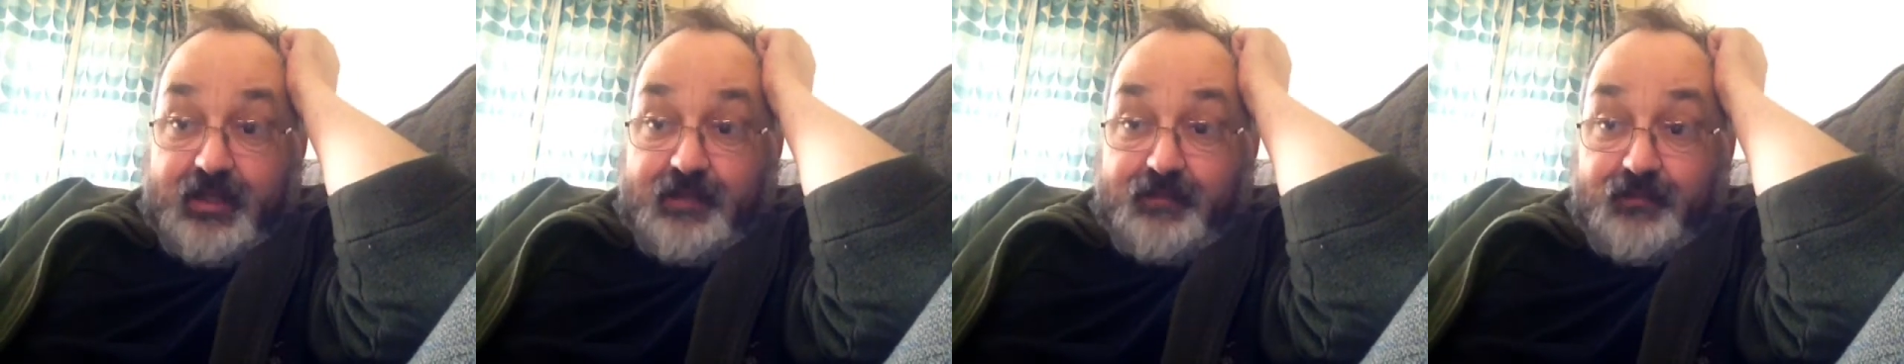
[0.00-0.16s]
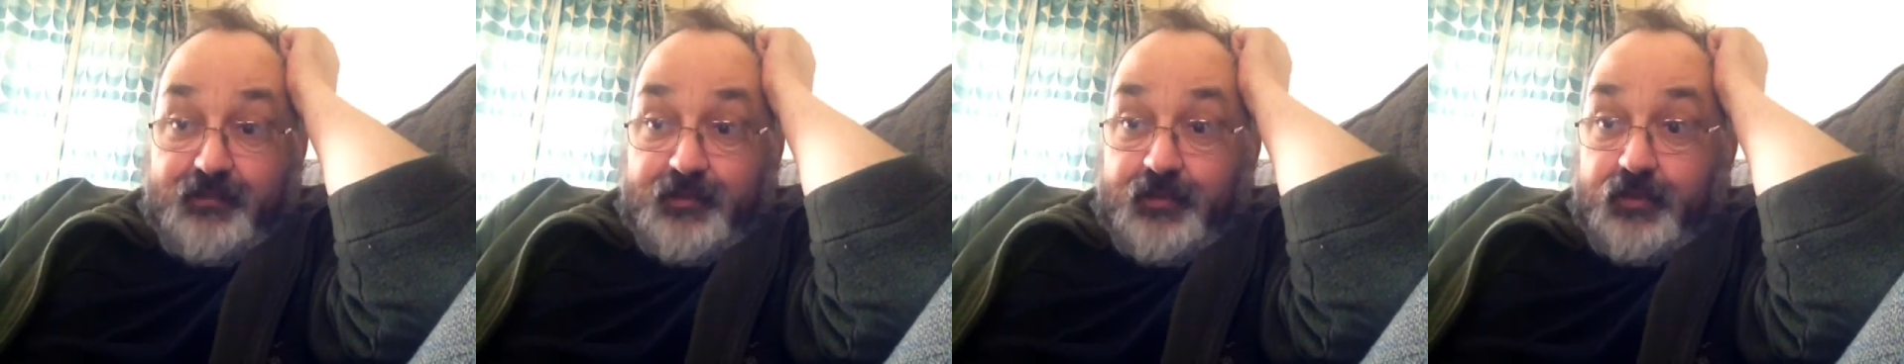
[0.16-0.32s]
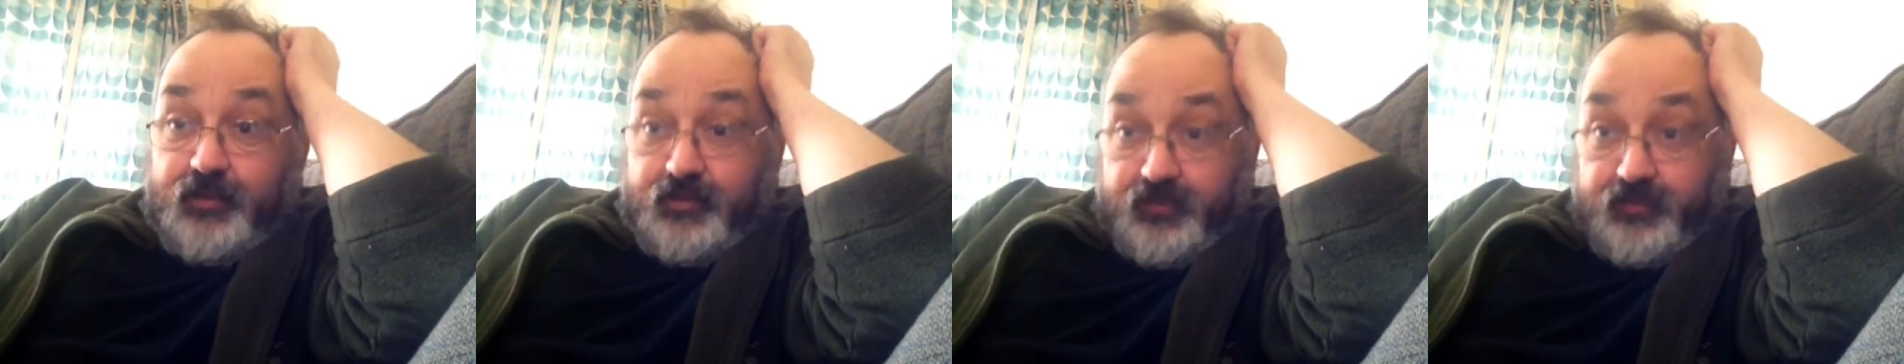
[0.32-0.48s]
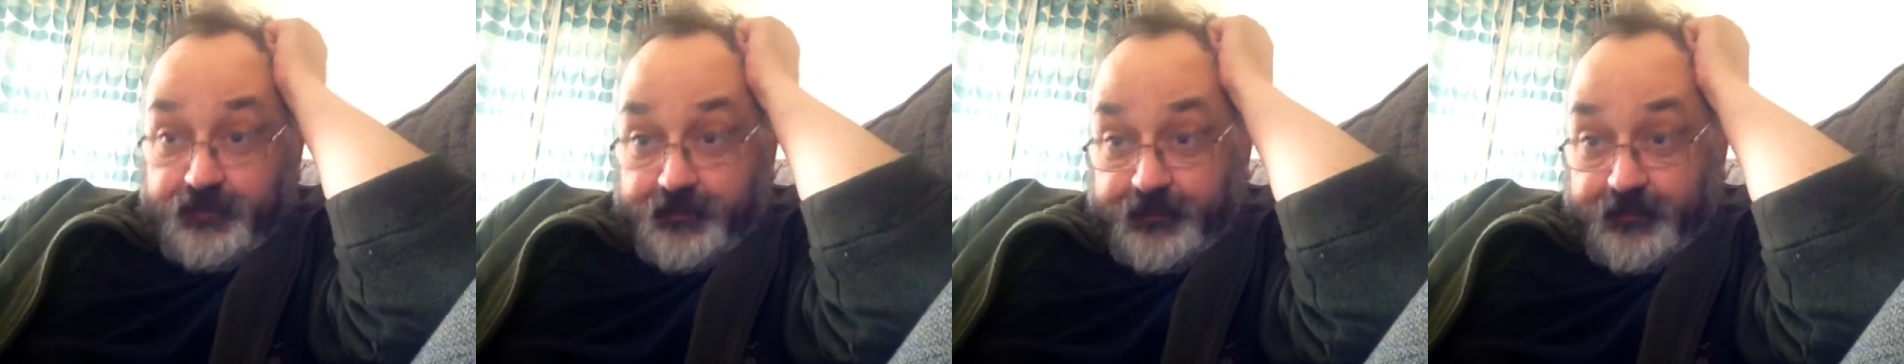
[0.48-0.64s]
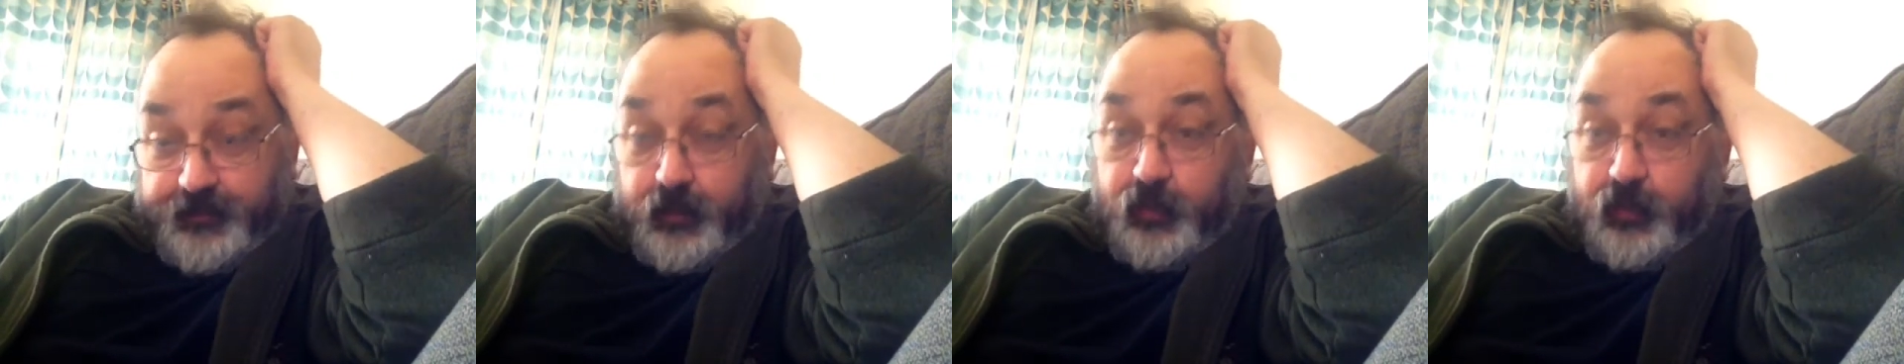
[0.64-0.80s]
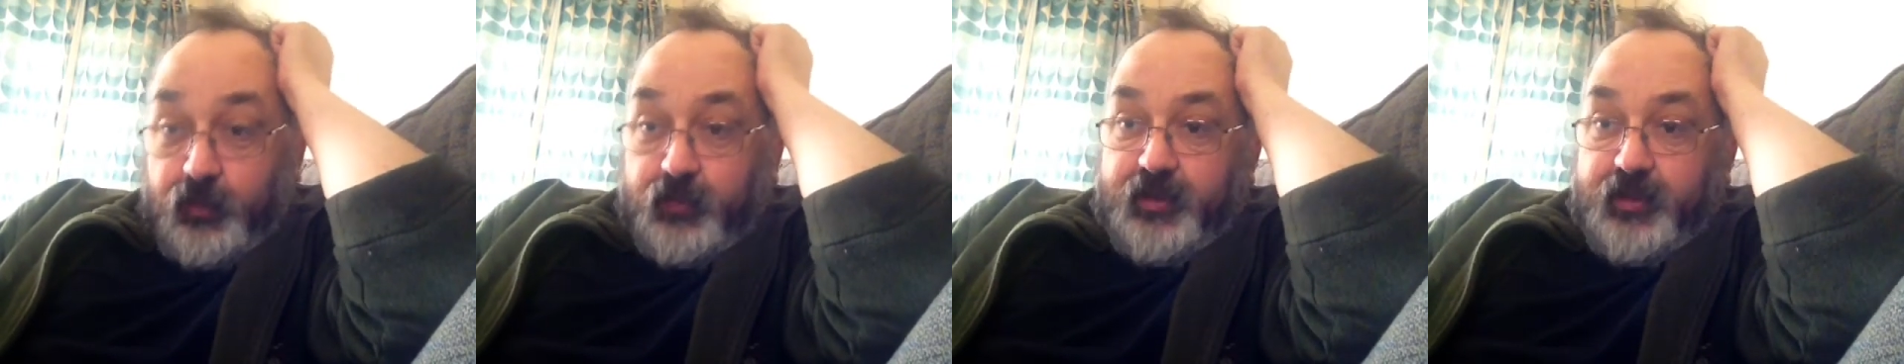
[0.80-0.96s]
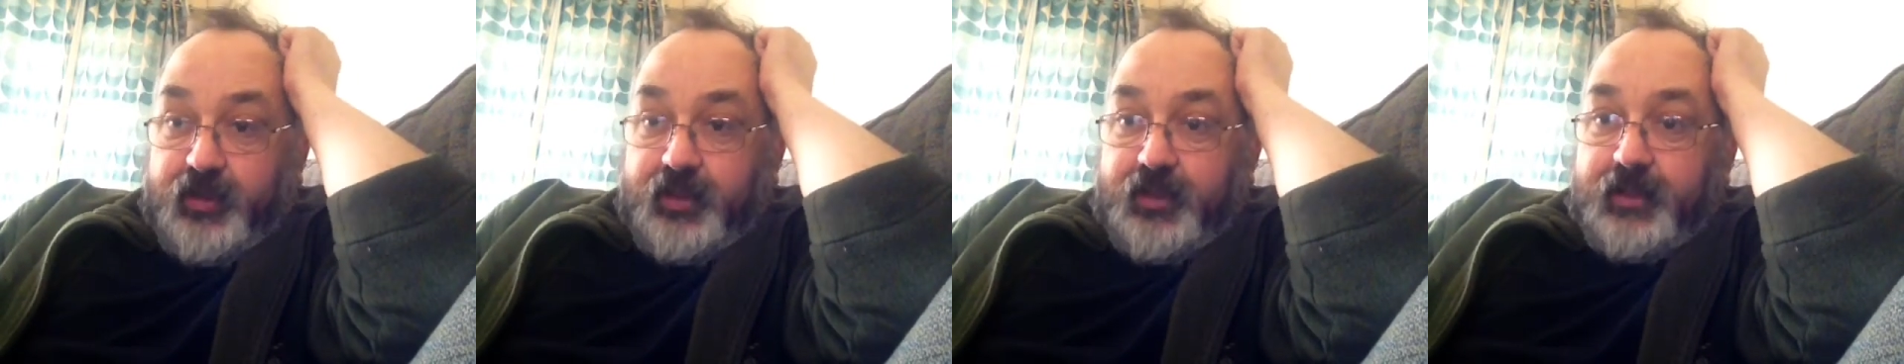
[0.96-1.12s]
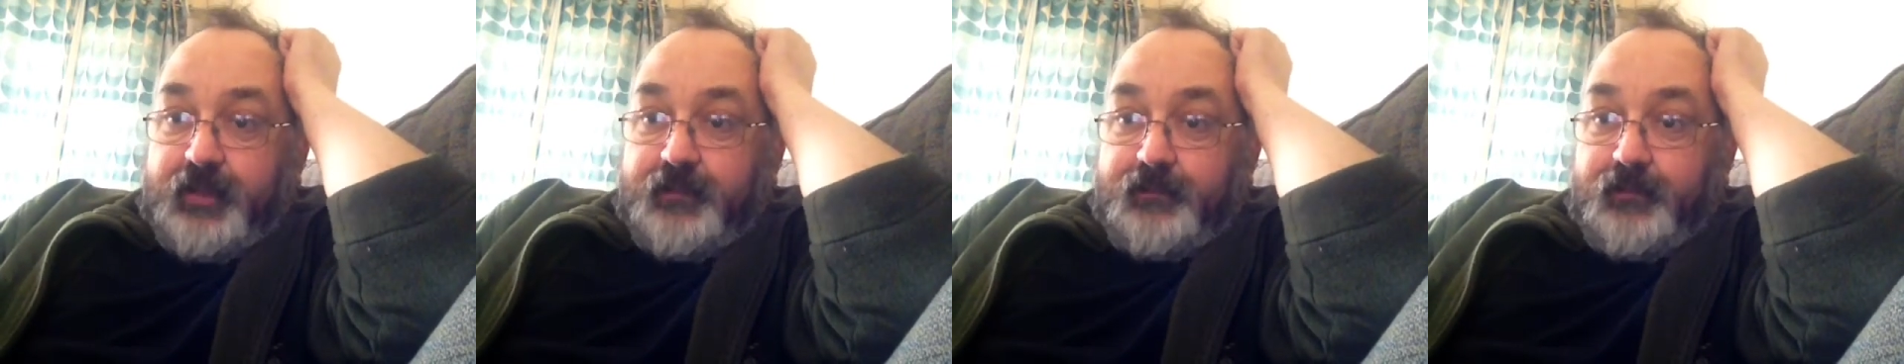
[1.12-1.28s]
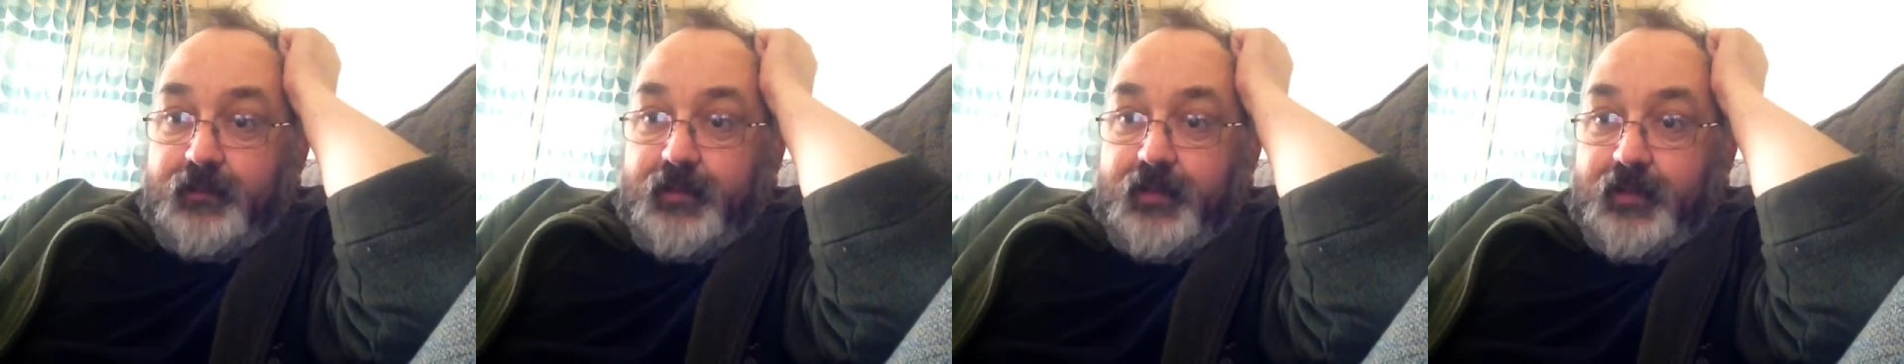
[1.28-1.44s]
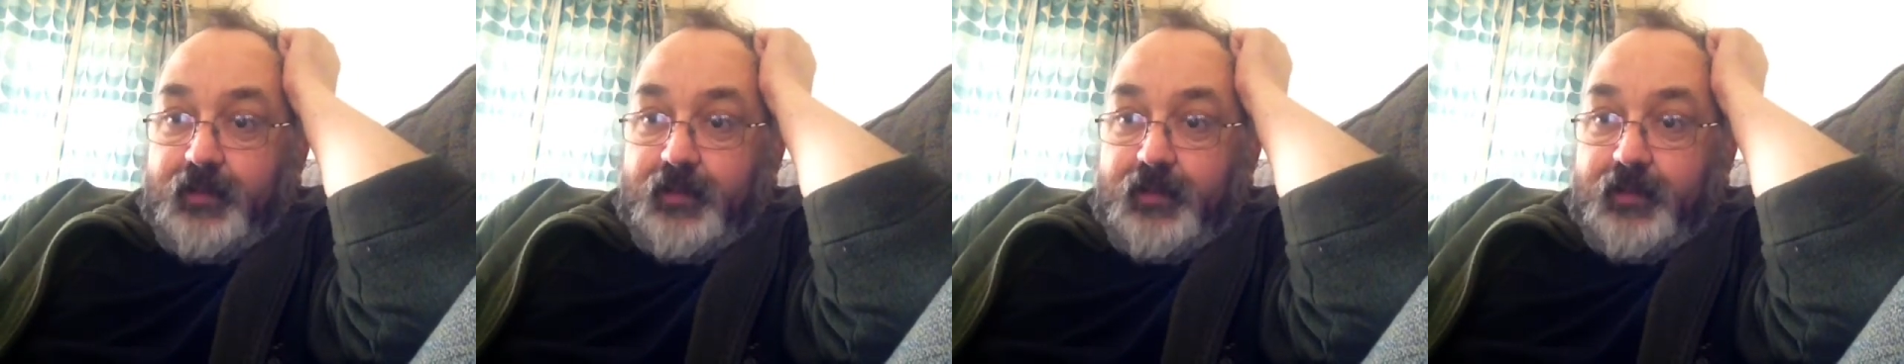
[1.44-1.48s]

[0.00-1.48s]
full day